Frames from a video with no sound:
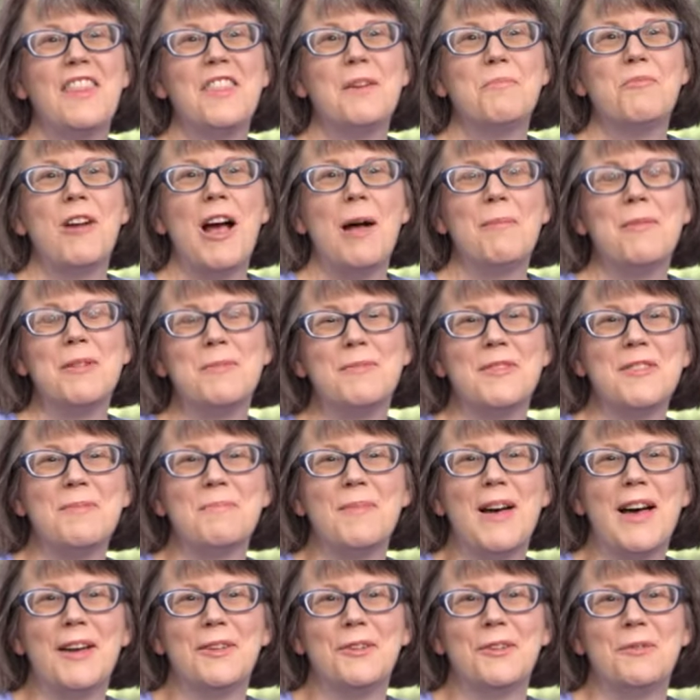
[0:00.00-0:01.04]
The problem with
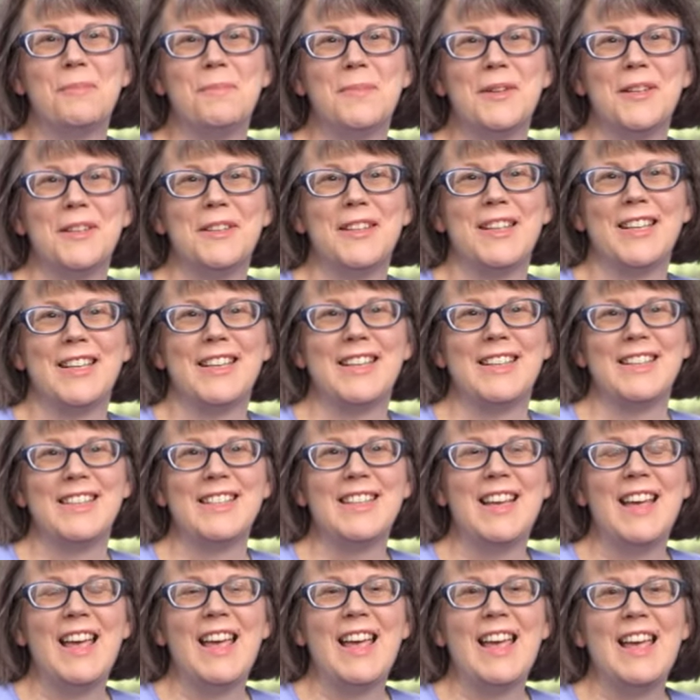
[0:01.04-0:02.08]
modern
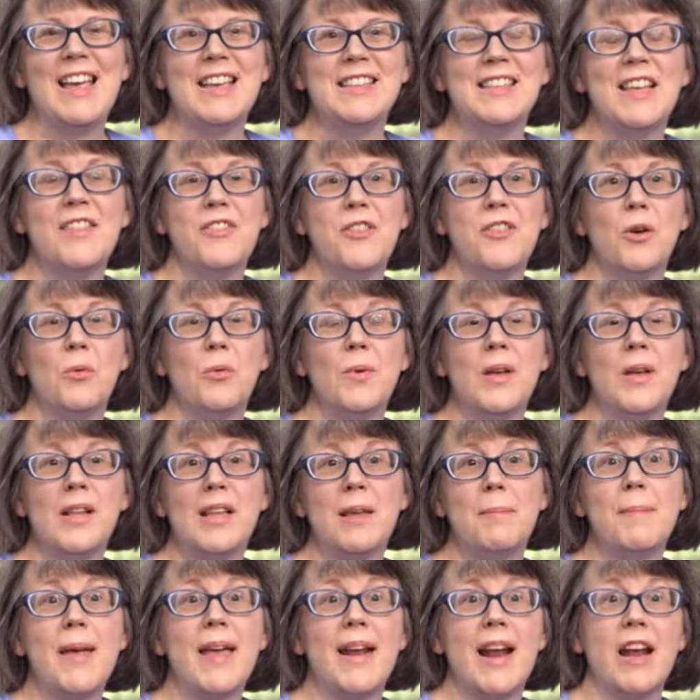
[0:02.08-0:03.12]
buildings is that they're
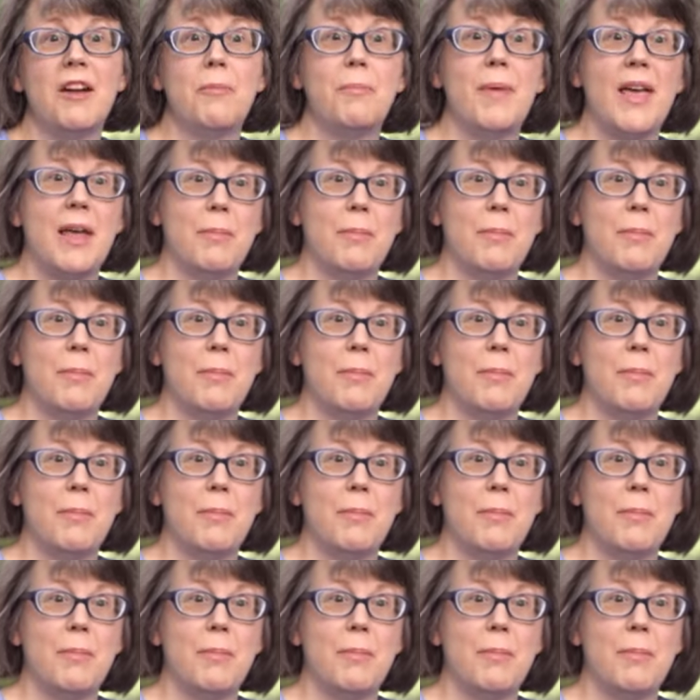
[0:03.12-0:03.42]
really made out of